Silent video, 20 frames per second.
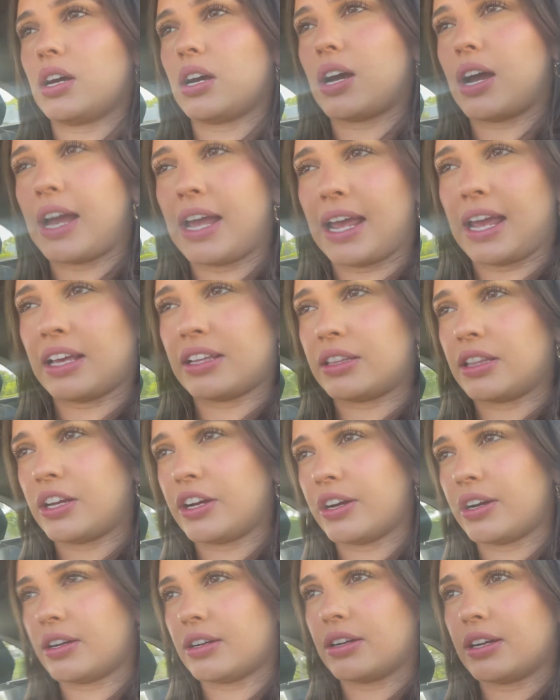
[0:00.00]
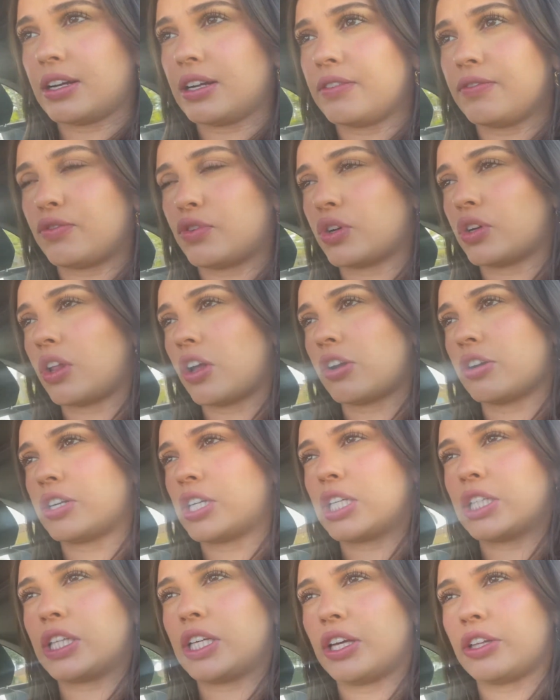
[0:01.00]
I ate there in Fort
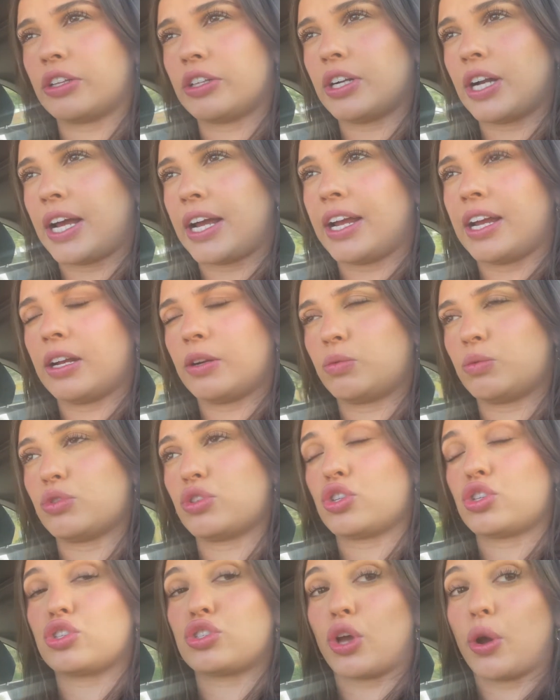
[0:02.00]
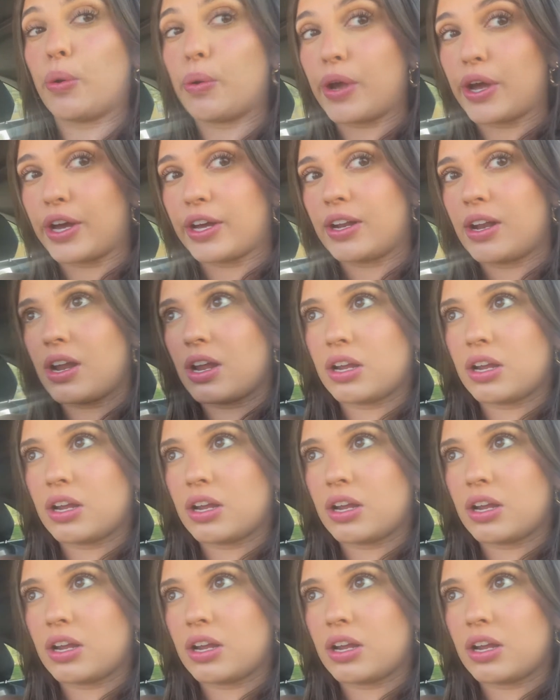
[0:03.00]
Lauderdale the other night and it was so good.